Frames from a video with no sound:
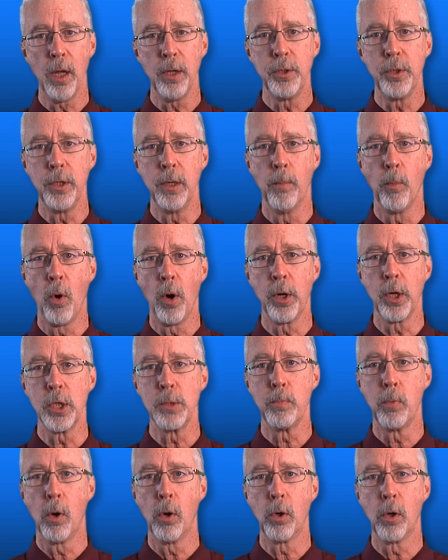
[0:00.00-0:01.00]
to your
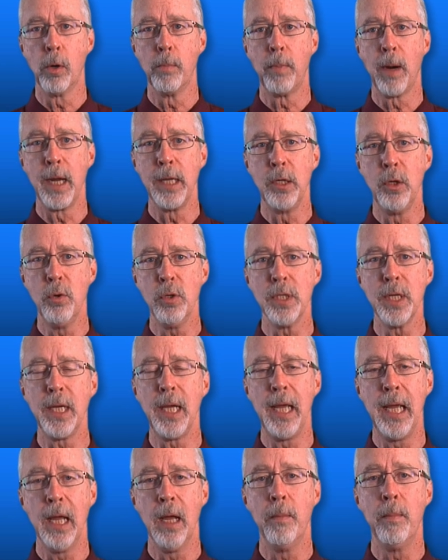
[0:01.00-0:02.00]
mortgage broker by using
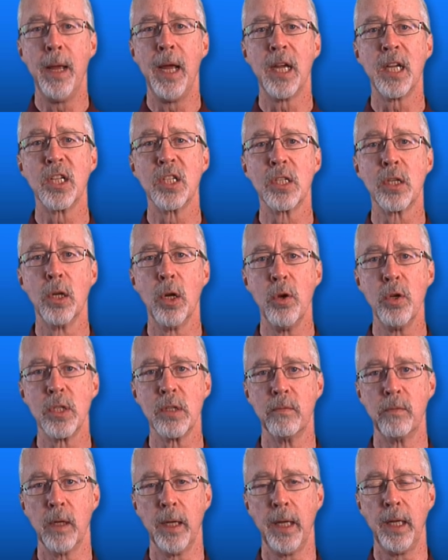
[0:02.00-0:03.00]
him
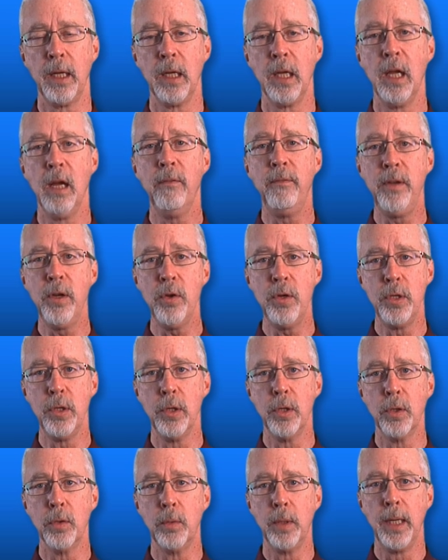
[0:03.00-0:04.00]
exclusively. If you
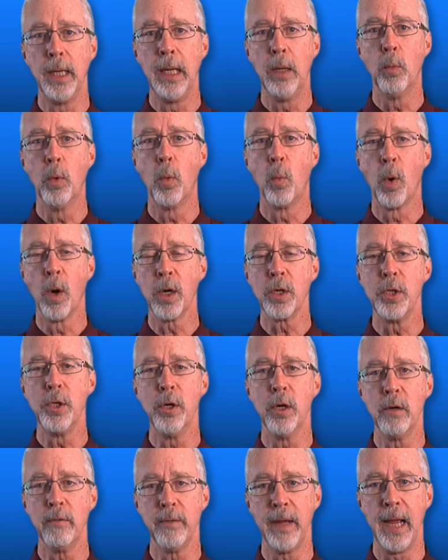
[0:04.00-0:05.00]
do, it will work to
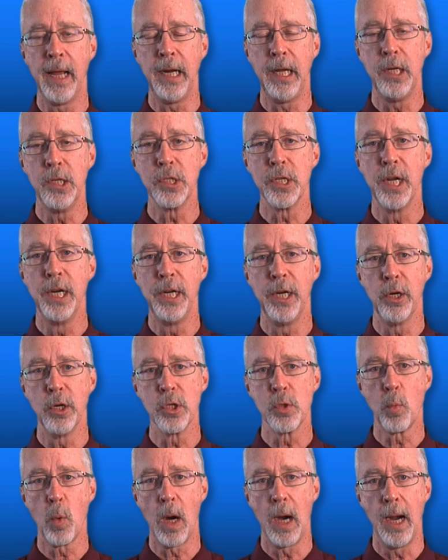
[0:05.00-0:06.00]
your advantage, and
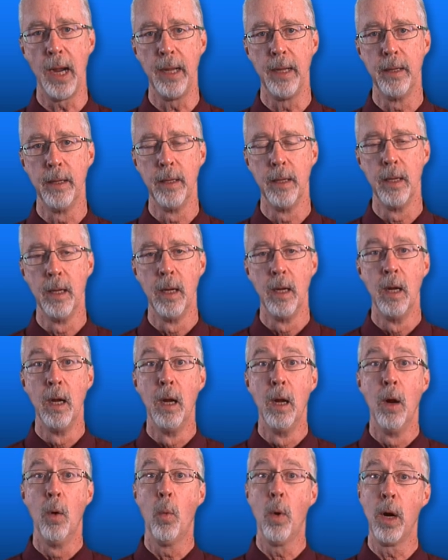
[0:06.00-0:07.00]
here's why.
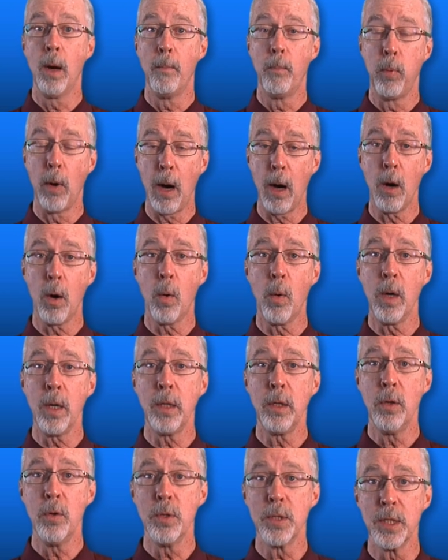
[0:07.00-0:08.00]
When a borrower
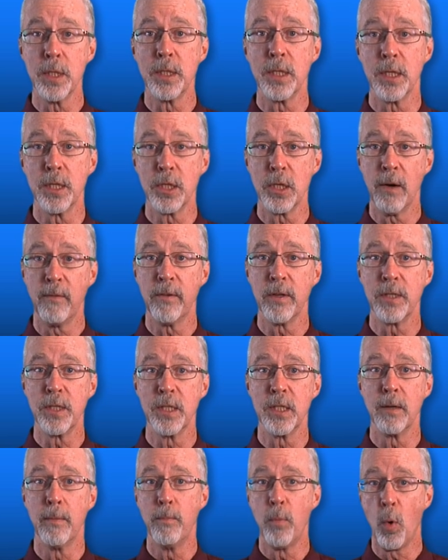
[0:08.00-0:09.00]
uses the
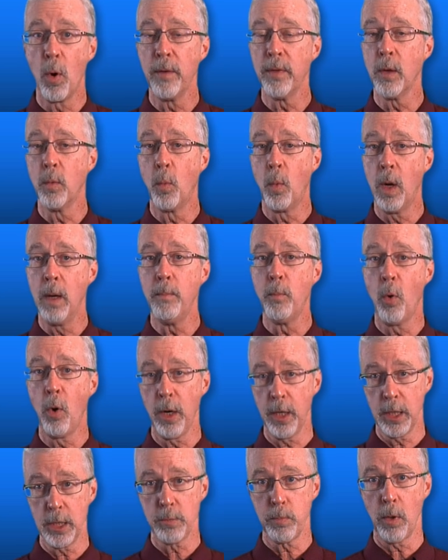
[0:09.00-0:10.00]
services of more than one
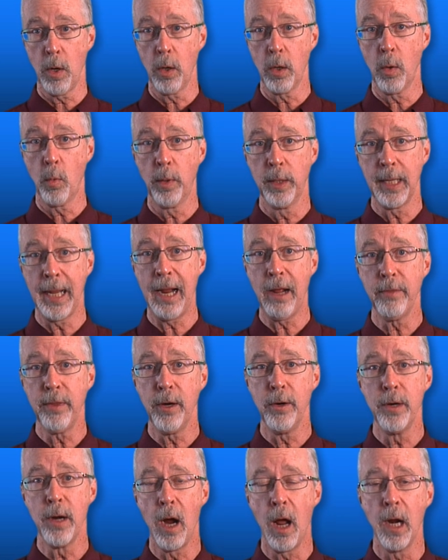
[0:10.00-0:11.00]
mortgage broker without
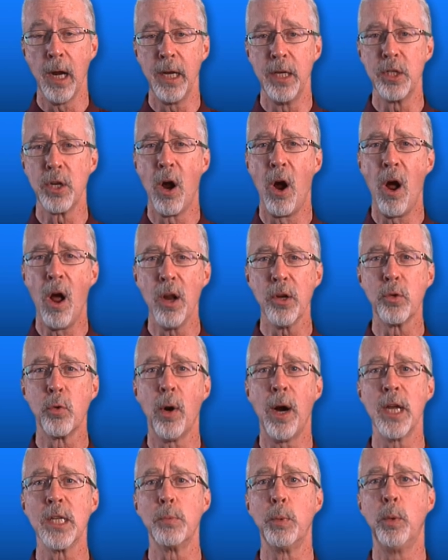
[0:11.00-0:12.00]
their knowledge, all
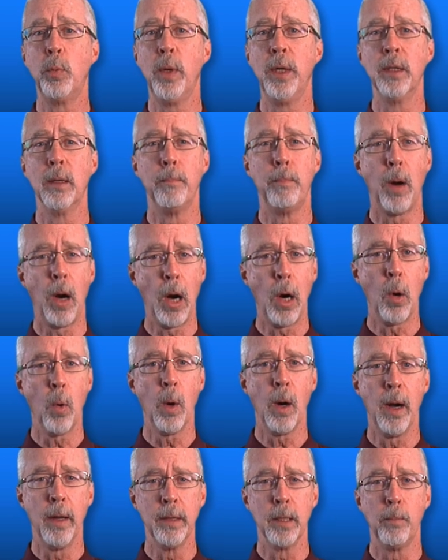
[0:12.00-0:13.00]
trust between the
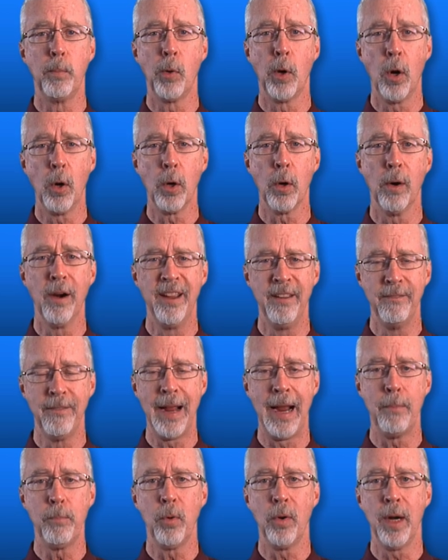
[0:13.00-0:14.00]
borrower and the broker
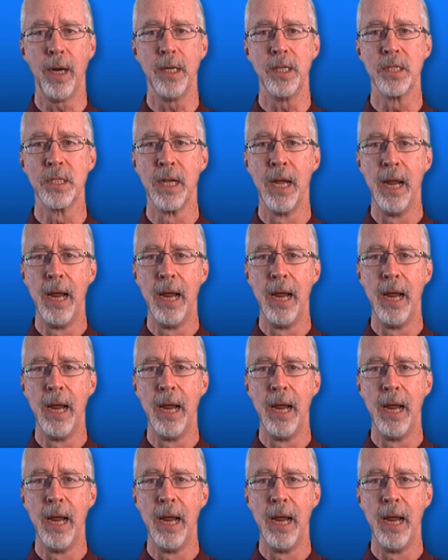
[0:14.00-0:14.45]
evaporates.